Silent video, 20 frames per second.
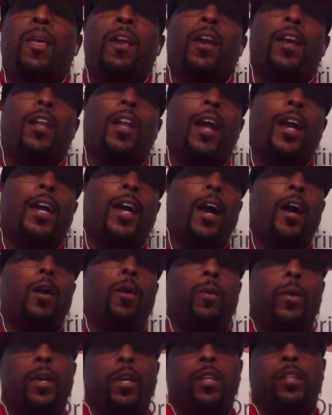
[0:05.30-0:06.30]
And like
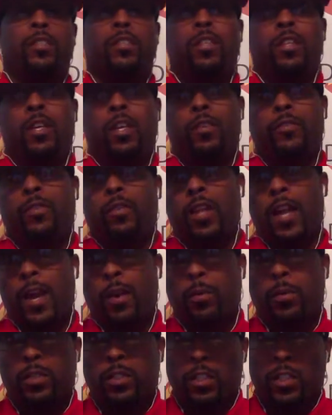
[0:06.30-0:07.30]
always, if you
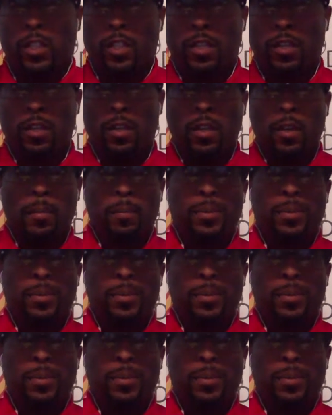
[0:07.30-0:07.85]
like what you hear,